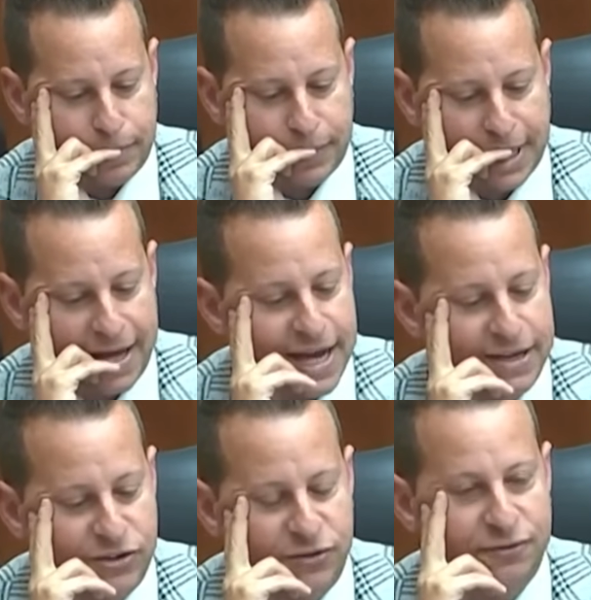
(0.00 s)

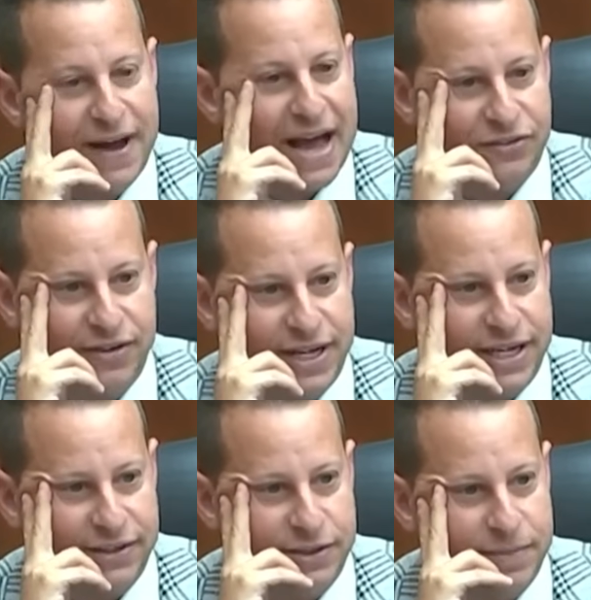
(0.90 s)
it's just
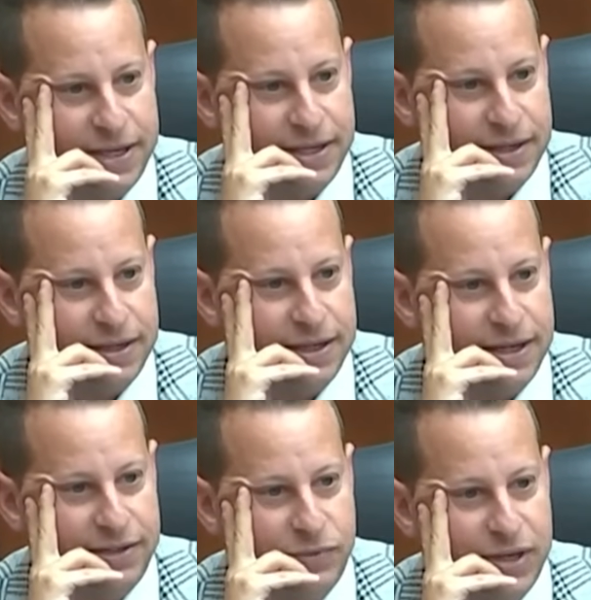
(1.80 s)
fascinating to me
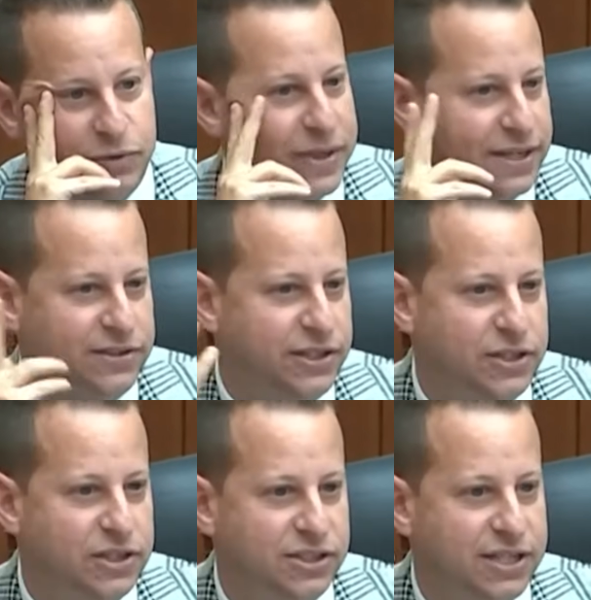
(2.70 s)
as we
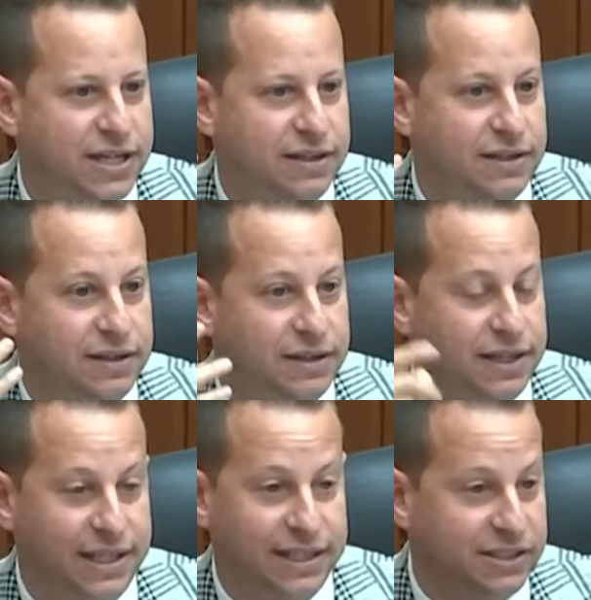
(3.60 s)
continue to sit
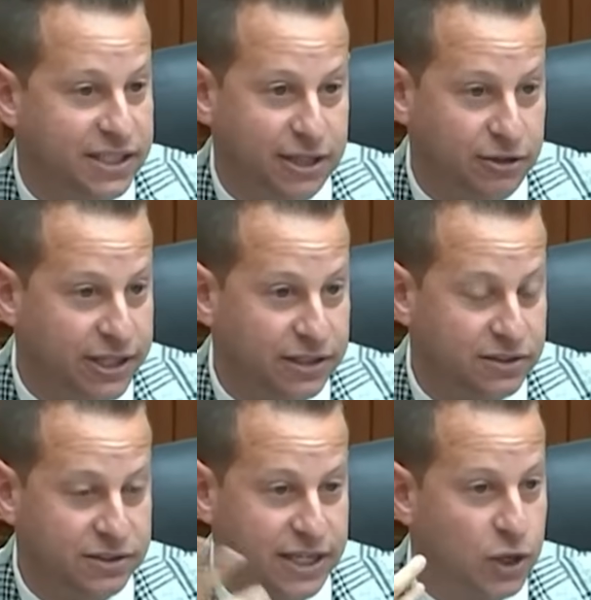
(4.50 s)
in these
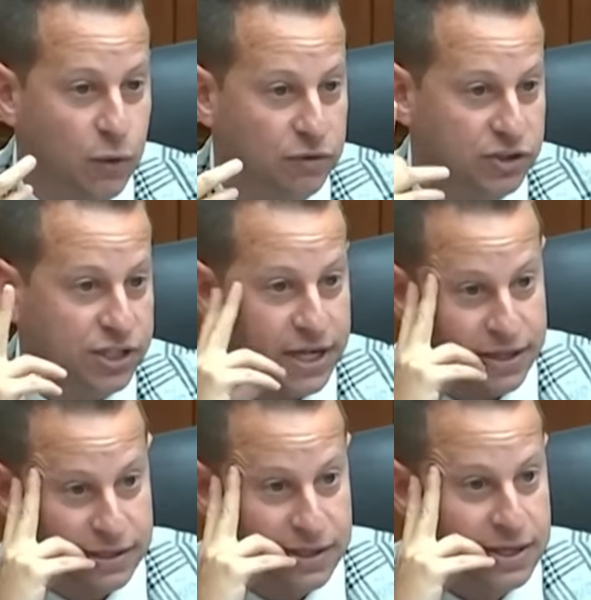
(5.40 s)
hearings in
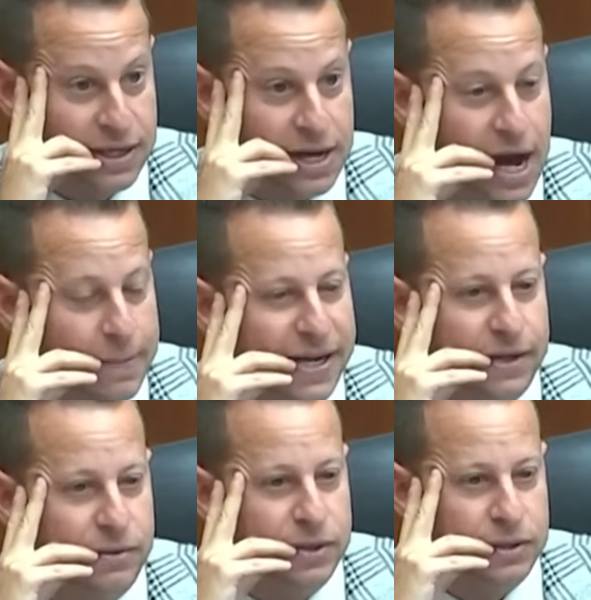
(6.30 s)
oversight. I
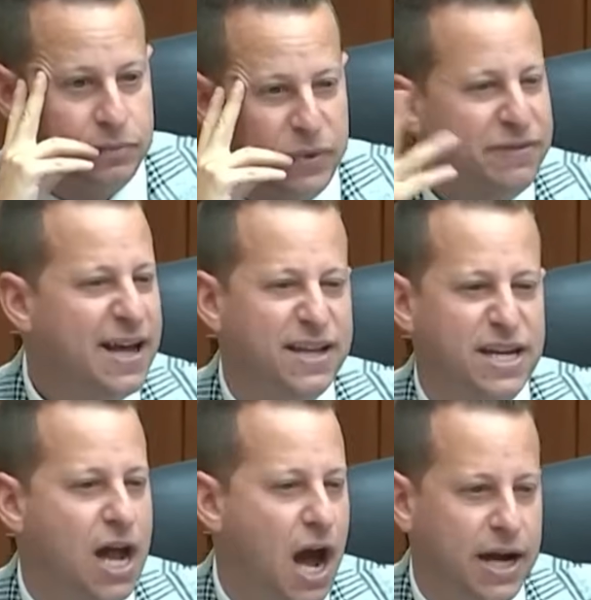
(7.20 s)
mean, we've had
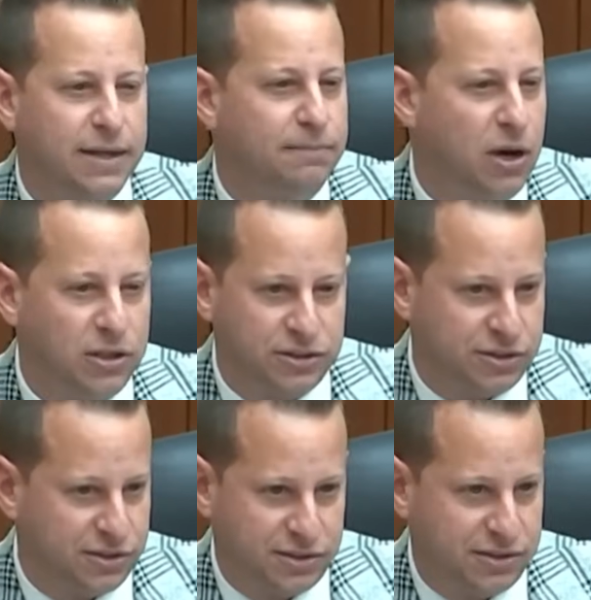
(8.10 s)
9
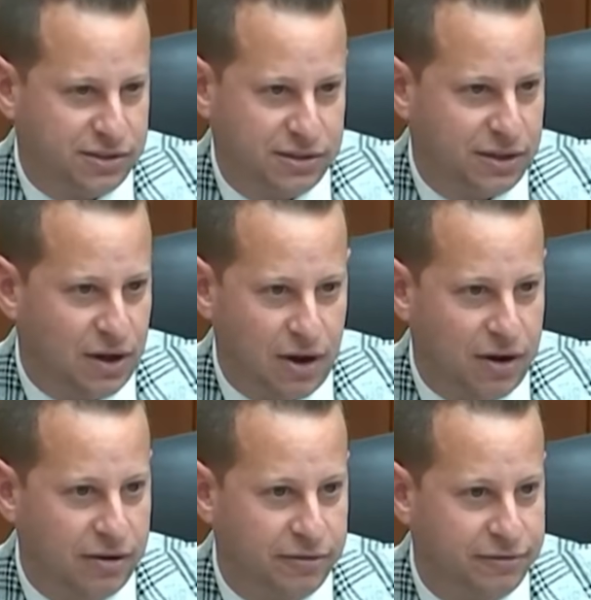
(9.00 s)
months
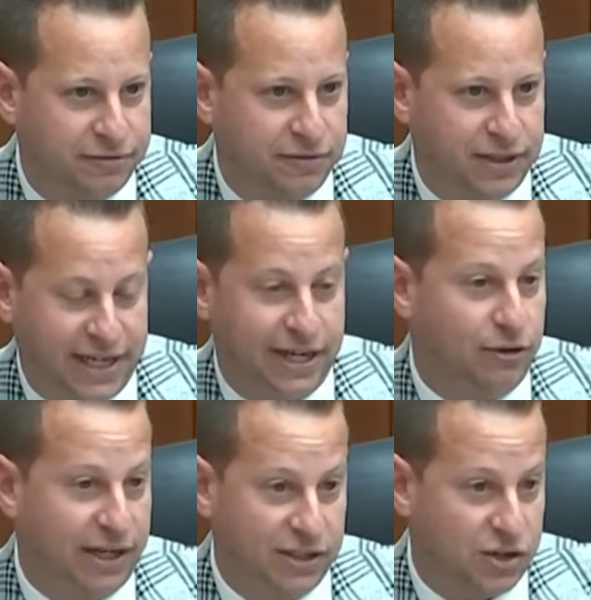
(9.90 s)
of
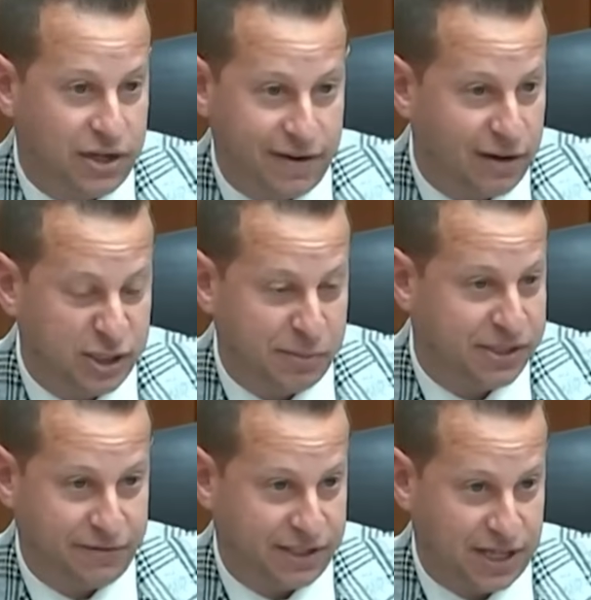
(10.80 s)
hearings on a very
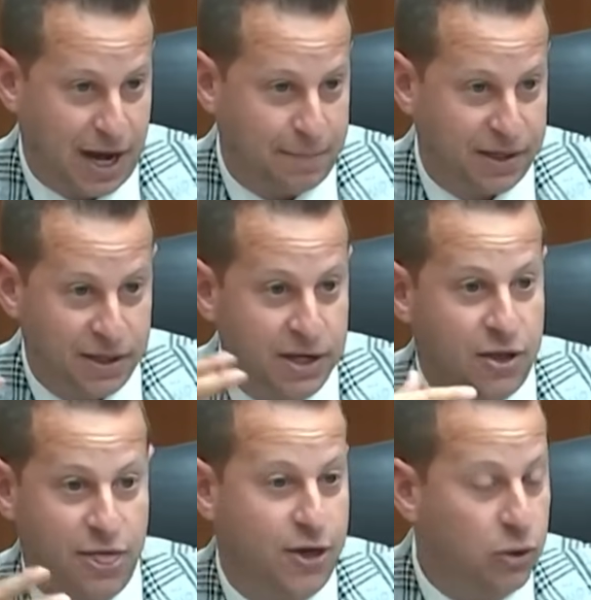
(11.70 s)
specific topic.
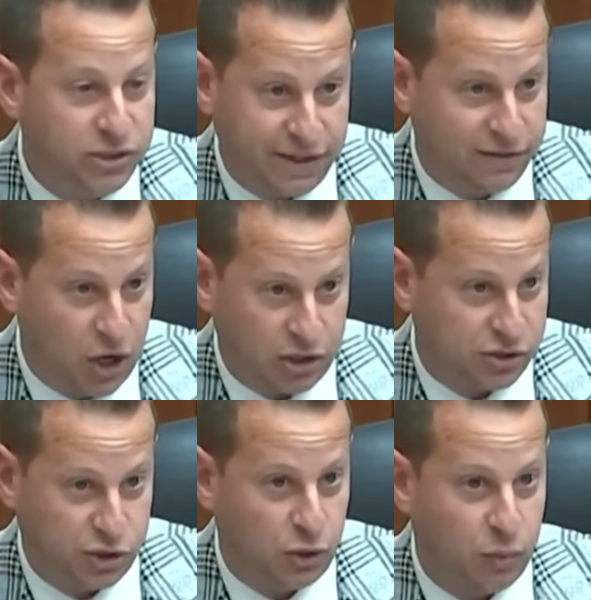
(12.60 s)
Those have gone
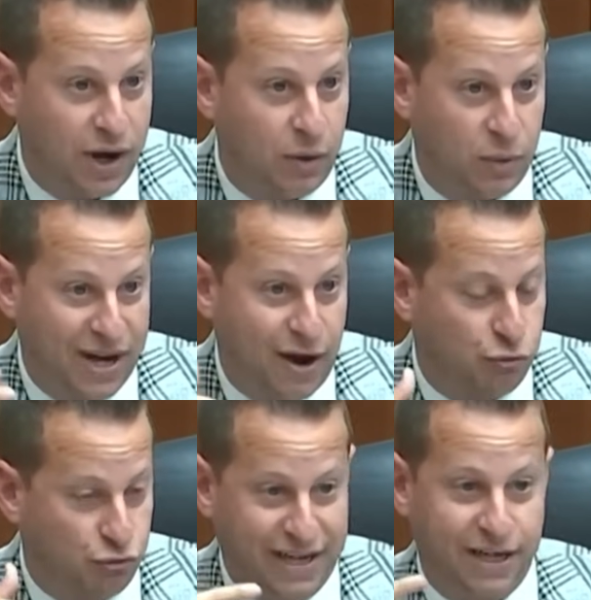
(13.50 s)
so well, we're
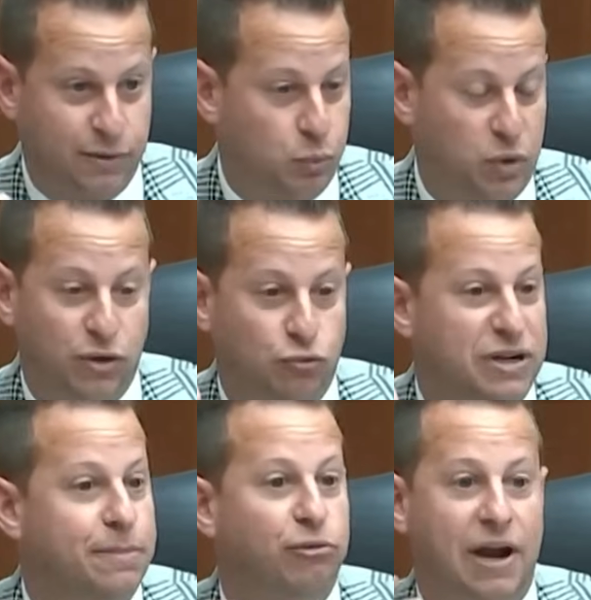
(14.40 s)
gonna
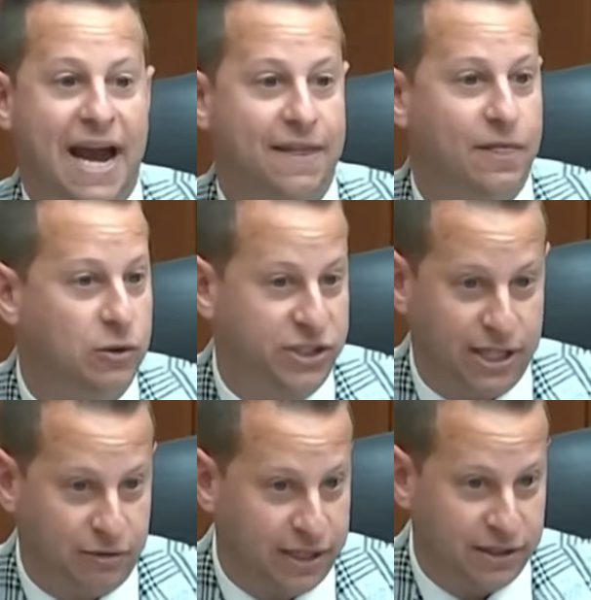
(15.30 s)
rebrand those
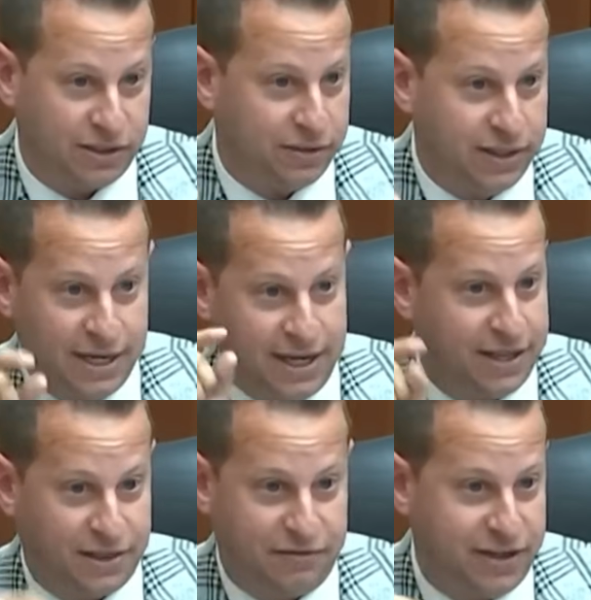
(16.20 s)
hearings and
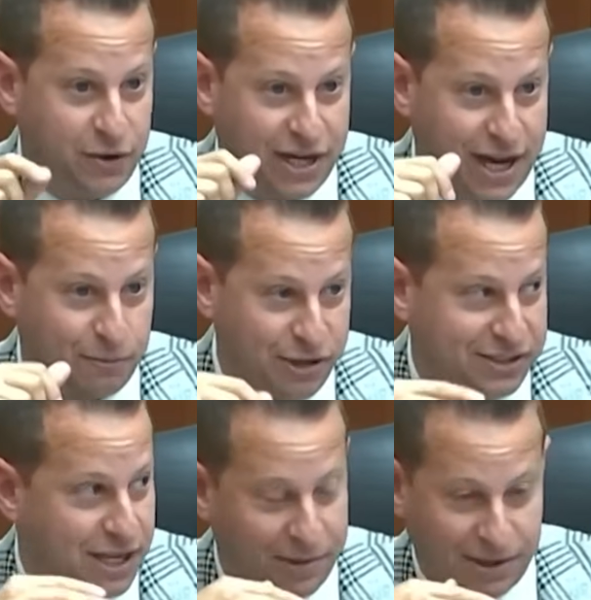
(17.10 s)
hit the video game
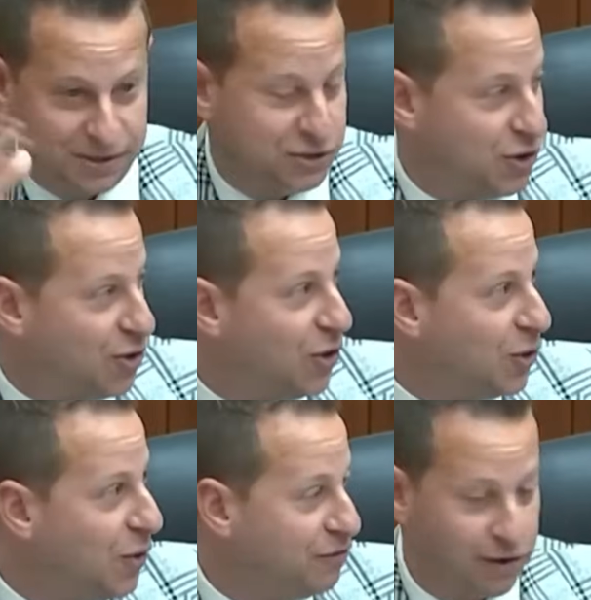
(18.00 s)
reset button, start all
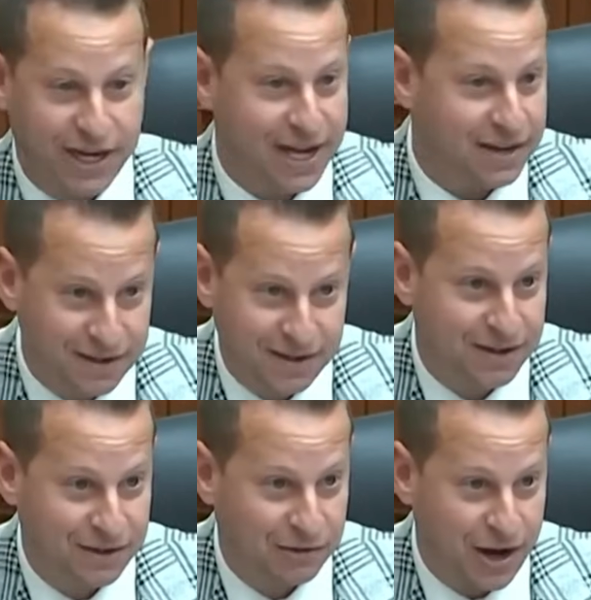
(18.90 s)
over again,
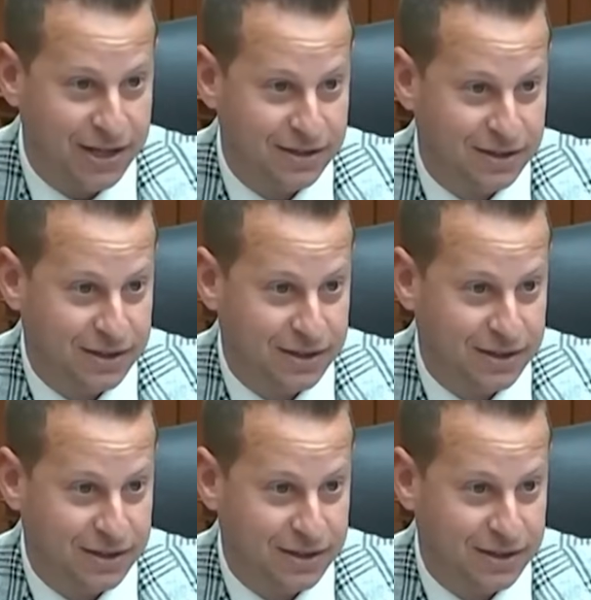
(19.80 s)
right?